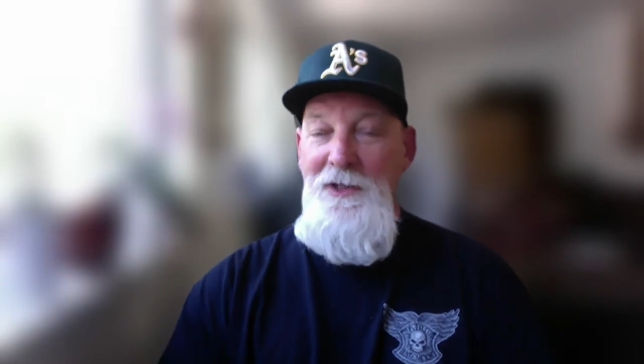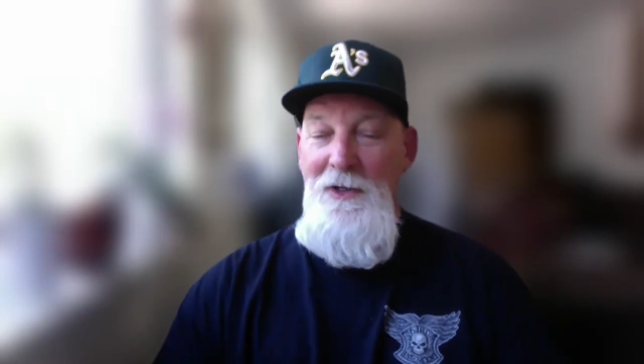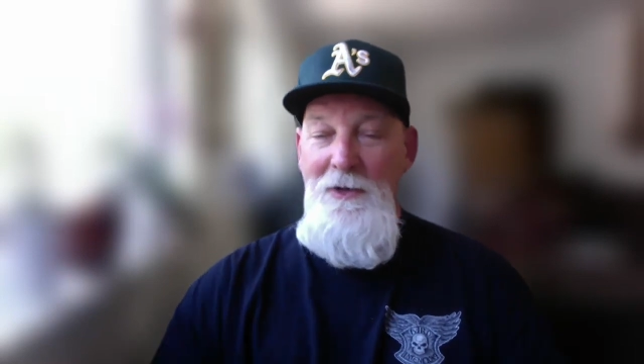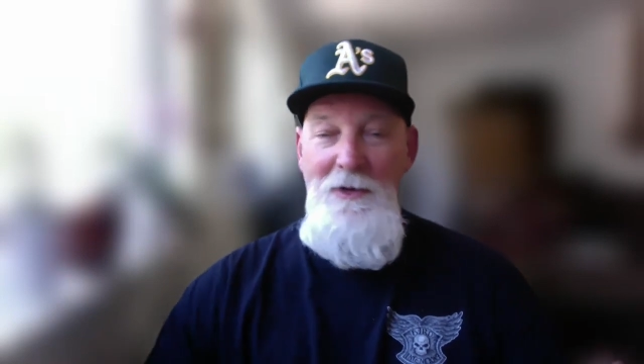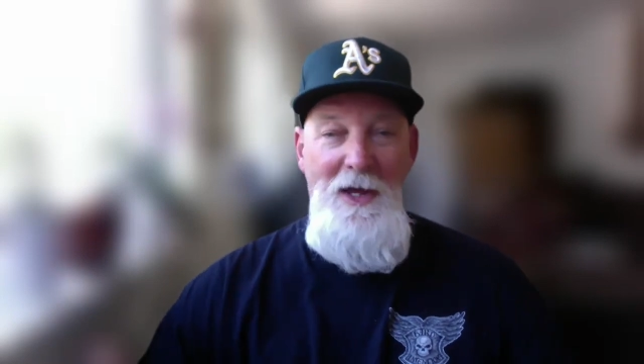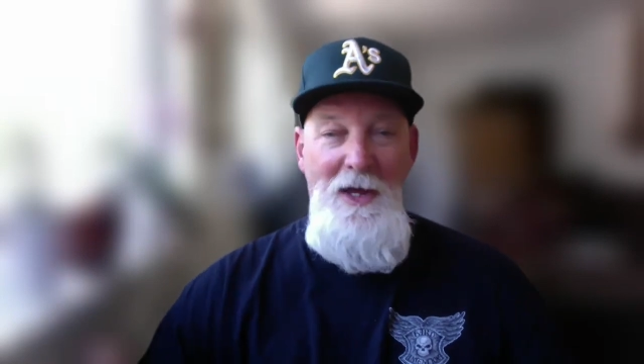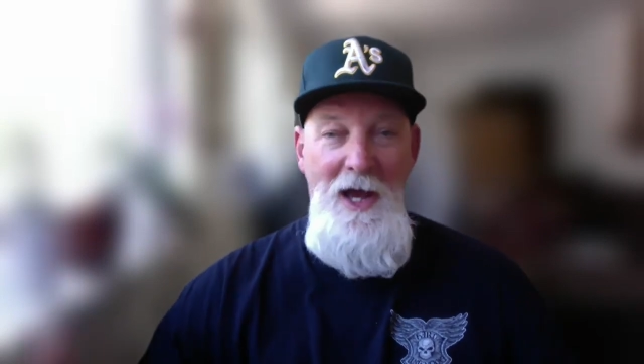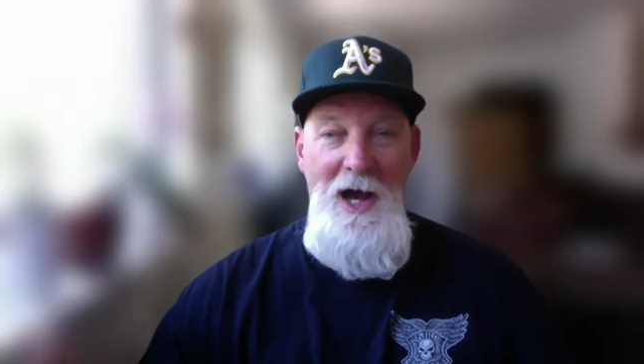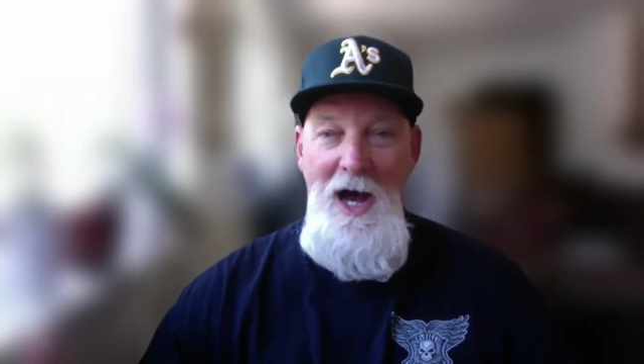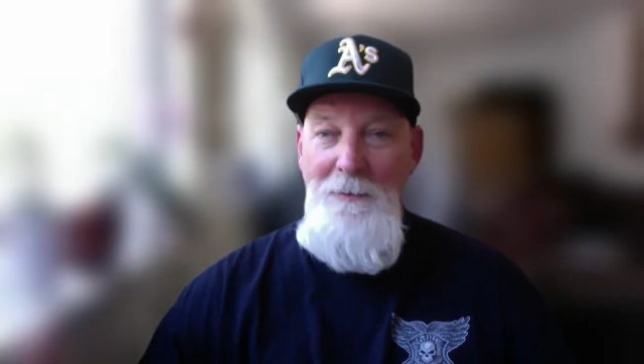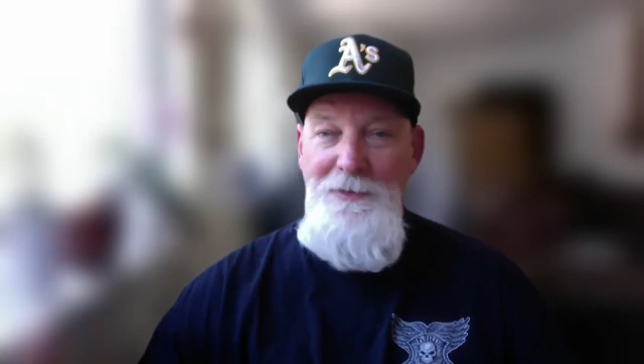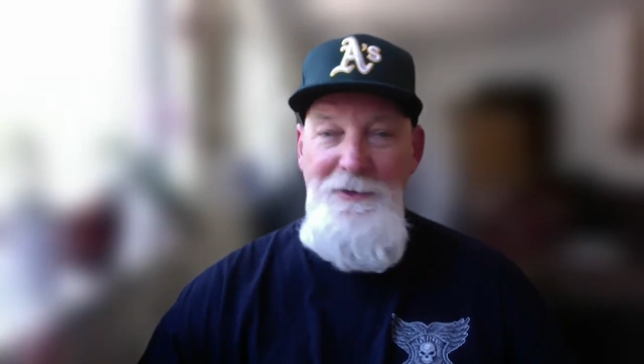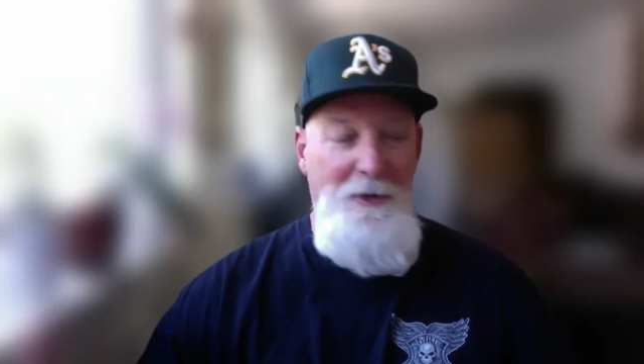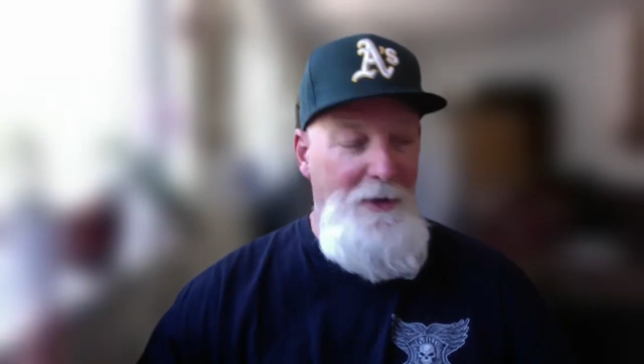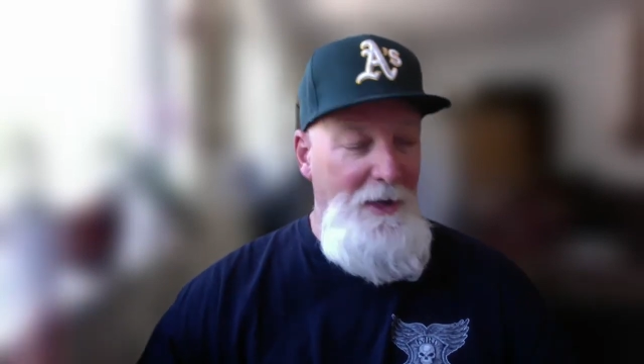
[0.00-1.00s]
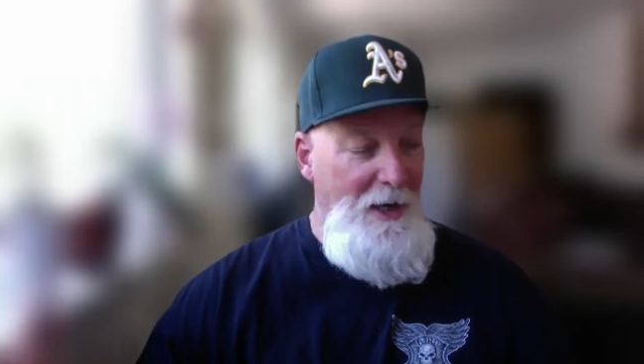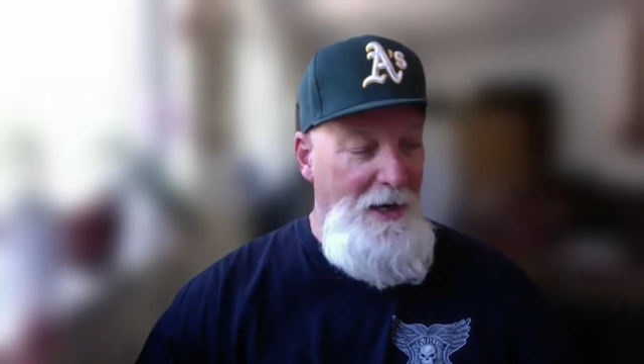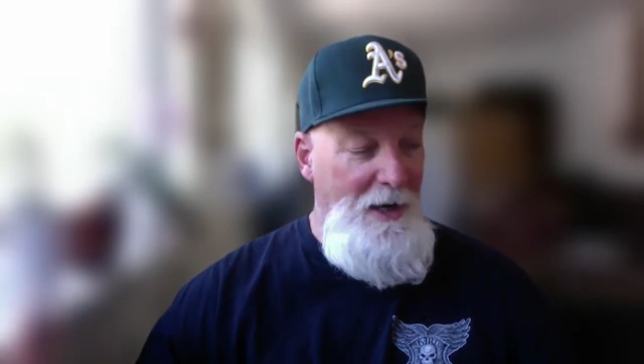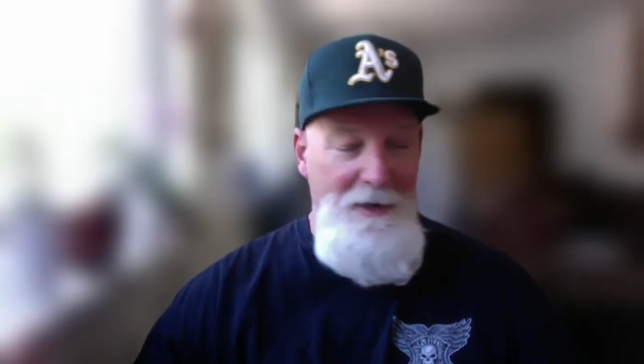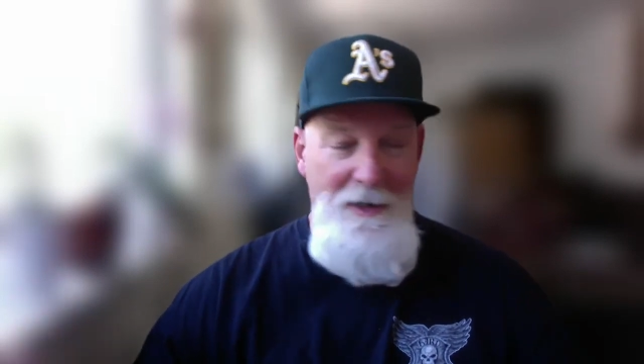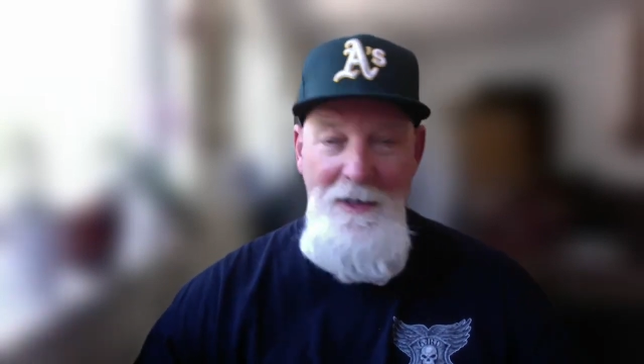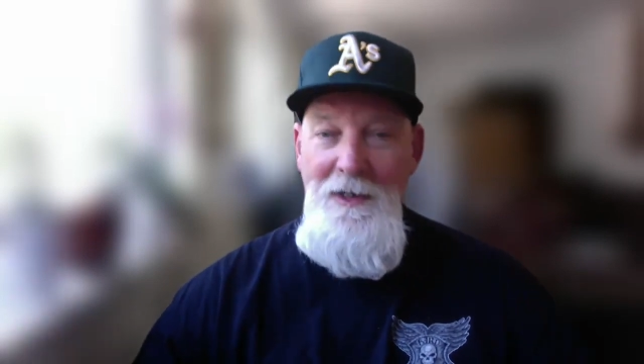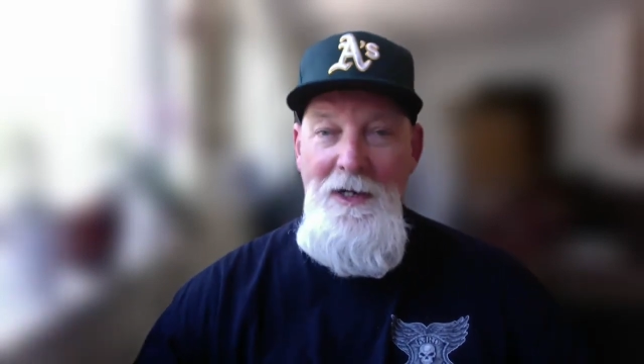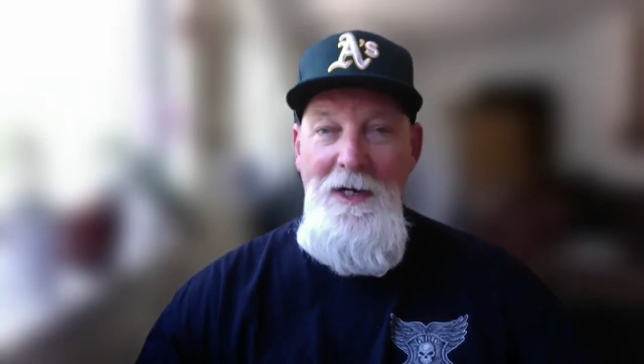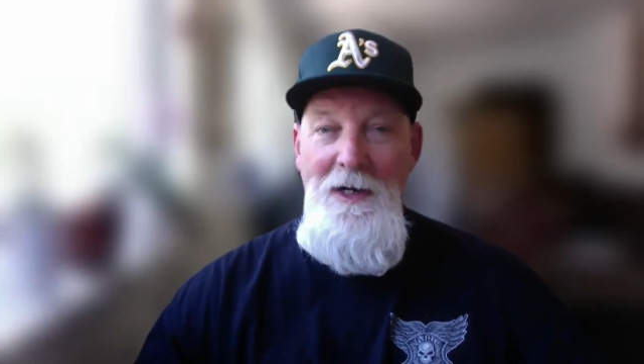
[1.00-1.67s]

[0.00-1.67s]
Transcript: You know, the cops are there to